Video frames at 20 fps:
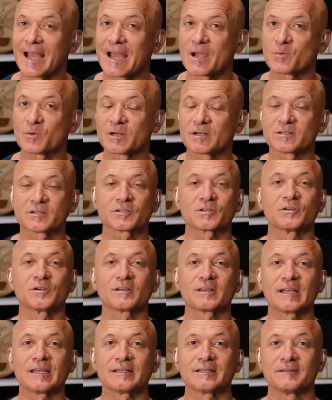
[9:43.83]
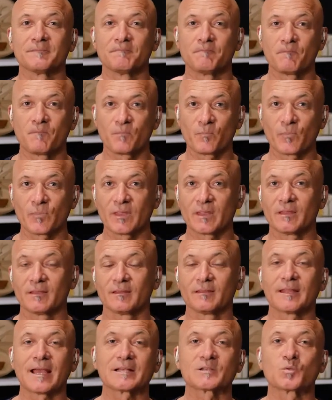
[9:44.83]
I would assert that
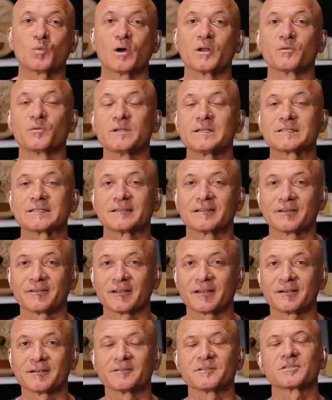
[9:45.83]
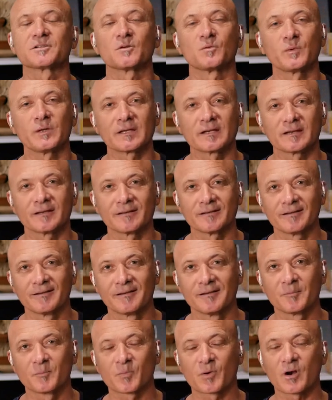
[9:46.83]
that's one reason they're there. So we can
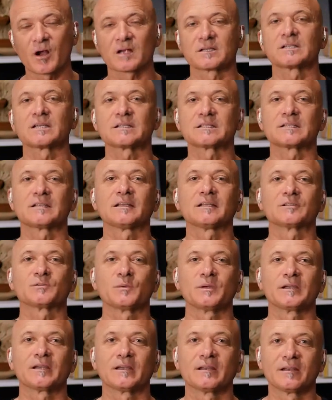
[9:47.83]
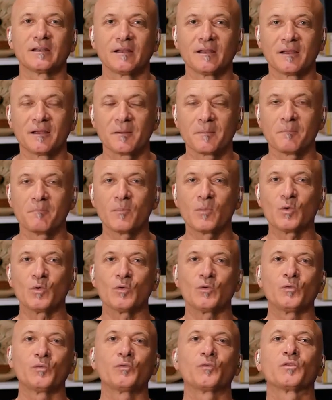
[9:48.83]
process things, we can
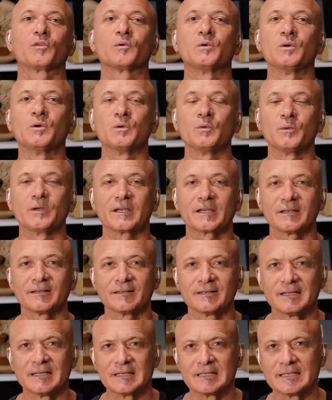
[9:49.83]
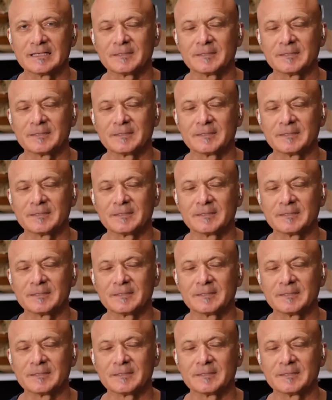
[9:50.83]
move through, we can